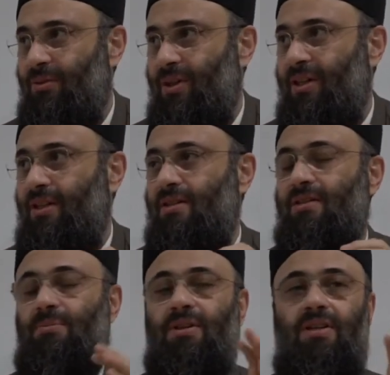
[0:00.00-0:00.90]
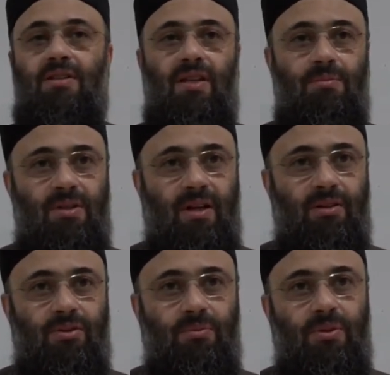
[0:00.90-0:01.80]
when he tells us about his names and
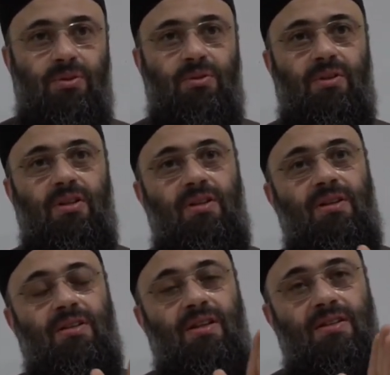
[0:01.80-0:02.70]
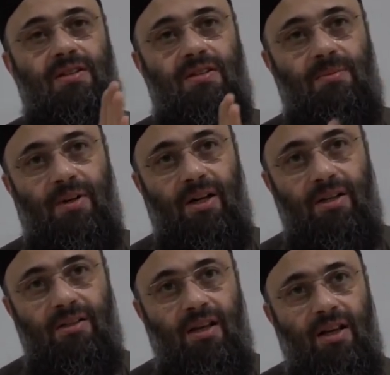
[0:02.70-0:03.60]
attributes, when he tells us
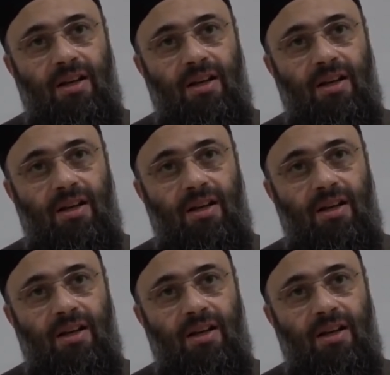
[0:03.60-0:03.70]
about